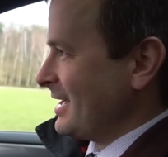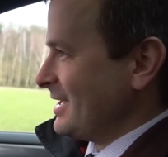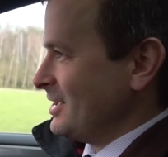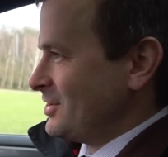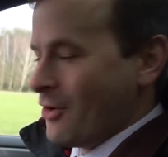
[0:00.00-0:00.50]

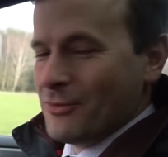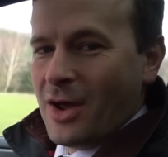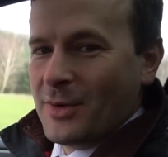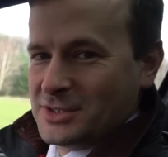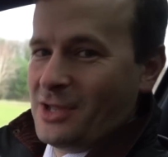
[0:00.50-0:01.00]
You don't
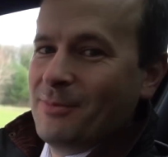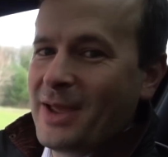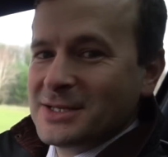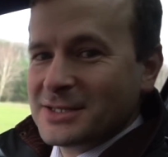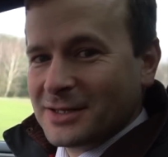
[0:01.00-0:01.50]
know it's on.
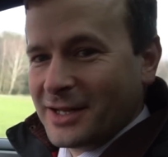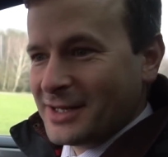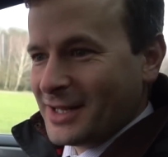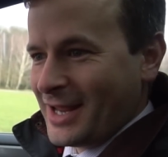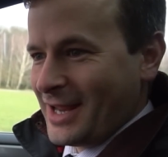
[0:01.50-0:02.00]

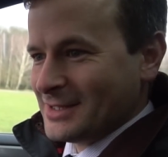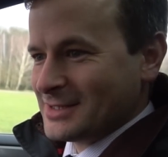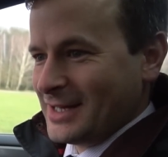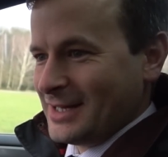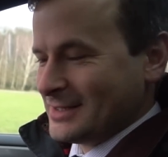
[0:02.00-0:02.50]
Basically,
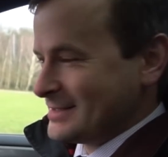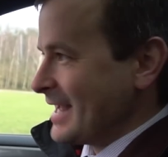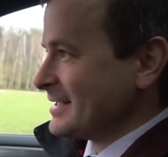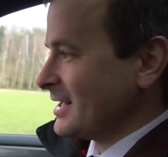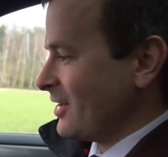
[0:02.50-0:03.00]
it
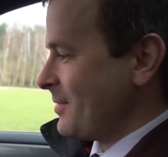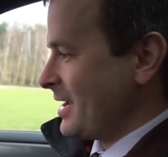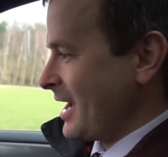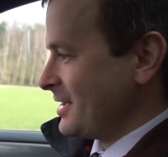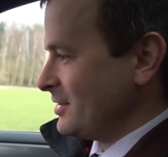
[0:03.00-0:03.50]
takes a little
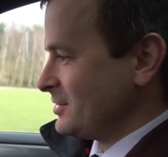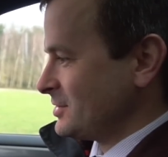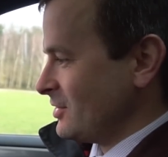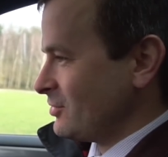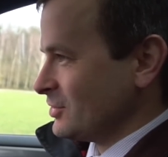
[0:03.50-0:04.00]
bit of getting
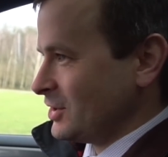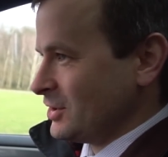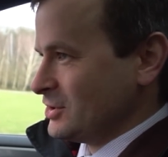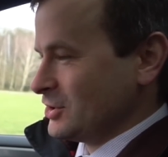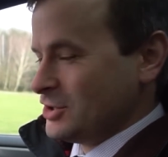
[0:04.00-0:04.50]
used to because
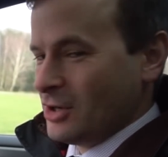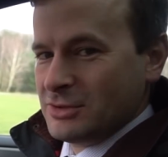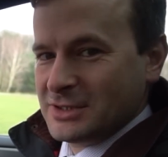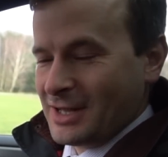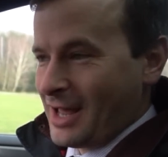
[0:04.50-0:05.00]
you're just
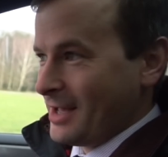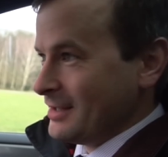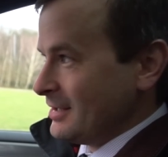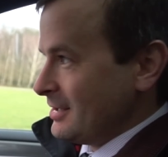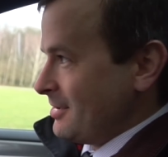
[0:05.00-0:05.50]
used to
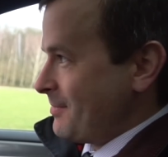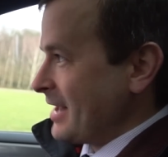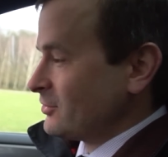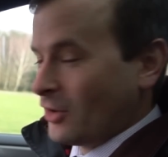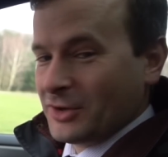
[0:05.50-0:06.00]
that
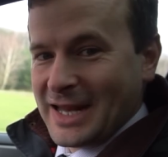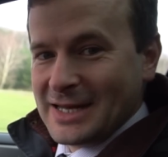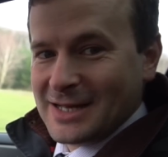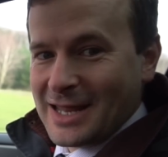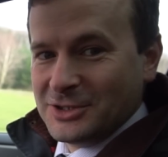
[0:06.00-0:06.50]
petrol or
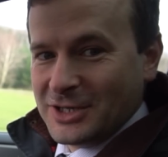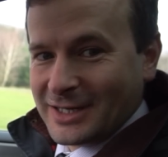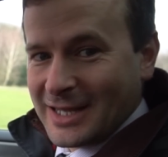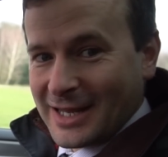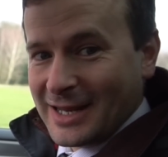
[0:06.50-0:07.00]
diesel
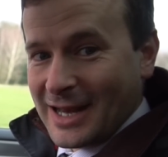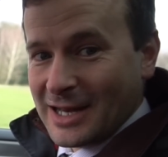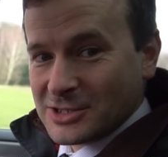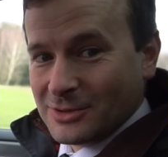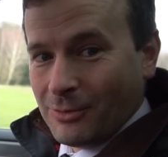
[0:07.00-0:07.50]
engine kicking
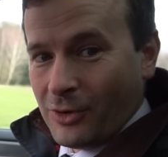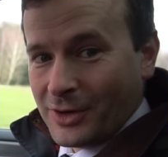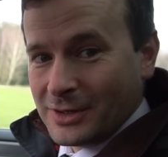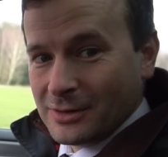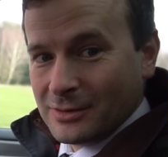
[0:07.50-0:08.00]
in at some
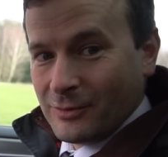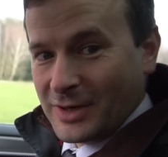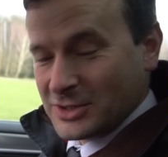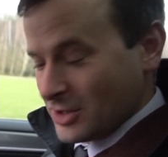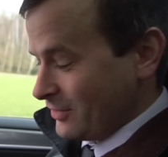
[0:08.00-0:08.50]
point
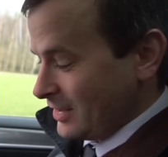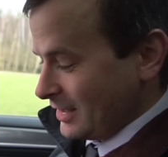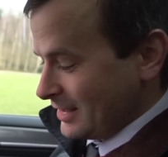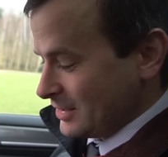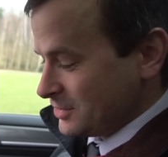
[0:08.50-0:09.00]
when you turn
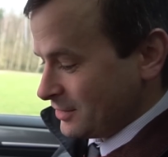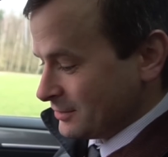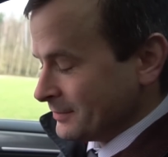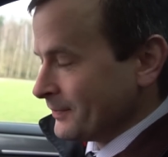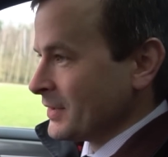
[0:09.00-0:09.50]
the
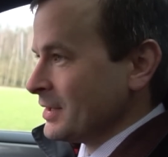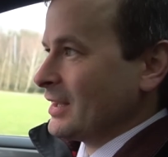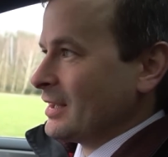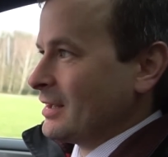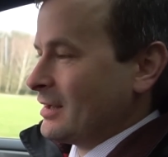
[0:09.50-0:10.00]
ignition,
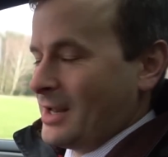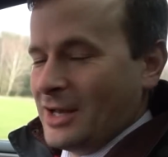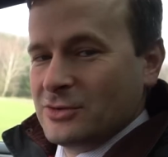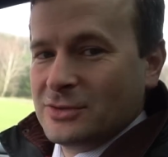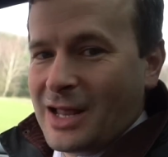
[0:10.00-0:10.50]

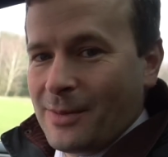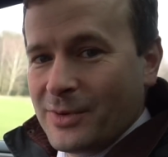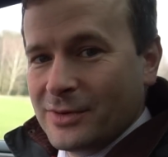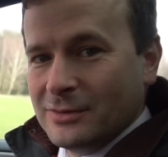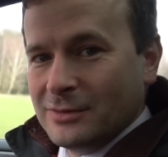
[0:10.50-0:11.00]
and it doesn't
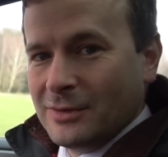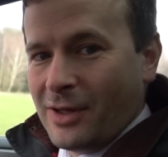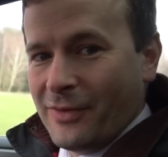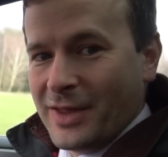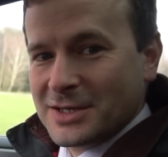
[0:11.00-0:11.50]
happen
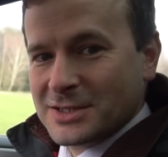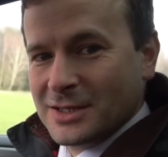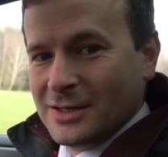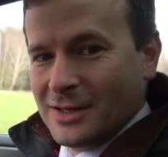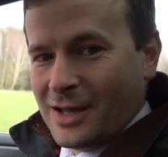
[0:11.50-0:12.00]
on
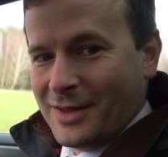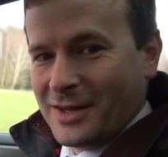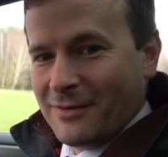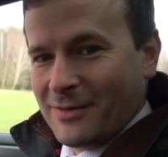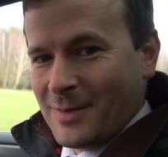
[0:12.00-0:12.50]
this.
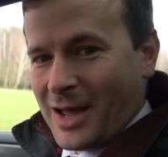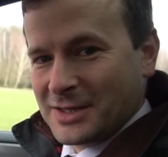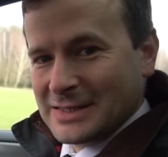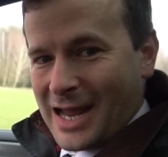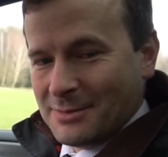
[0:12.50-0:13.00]
And the amount
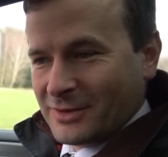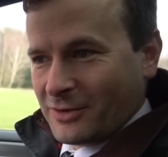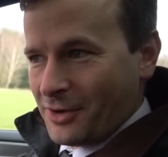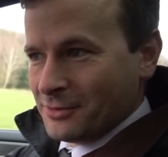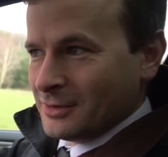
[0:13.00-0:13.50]
of times I've
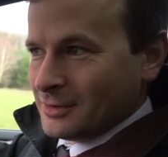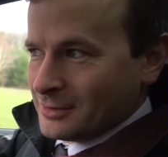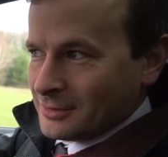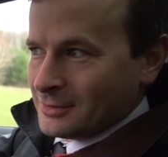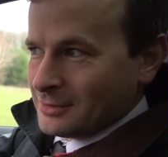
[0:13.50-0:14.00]
gone,
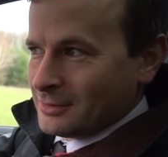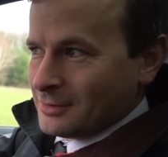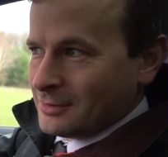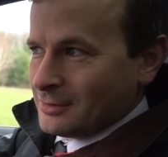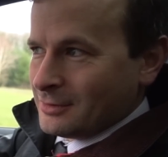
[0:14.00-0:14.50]

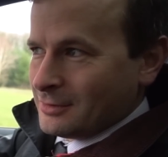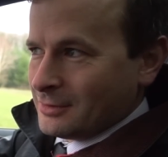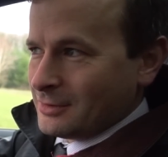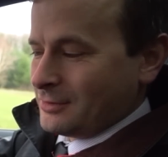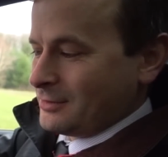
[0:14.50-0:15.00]

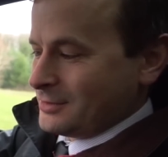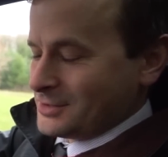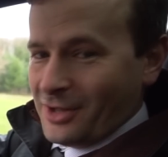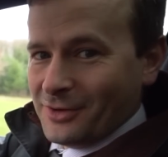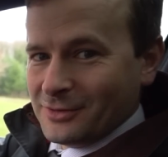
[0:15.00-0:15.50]
oh, it's
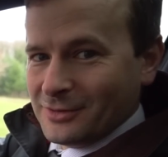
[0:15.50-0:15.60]
not on.